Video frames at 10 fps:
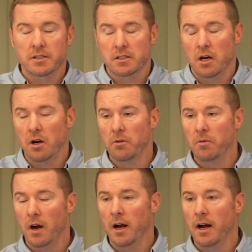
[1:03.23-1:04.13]
So
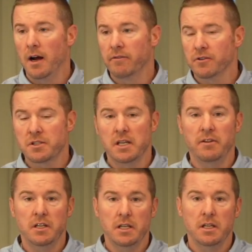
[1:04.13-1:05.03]
for
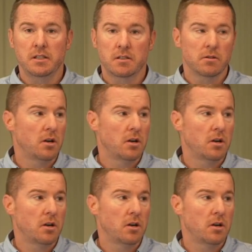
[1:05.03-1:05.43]
CVD silicon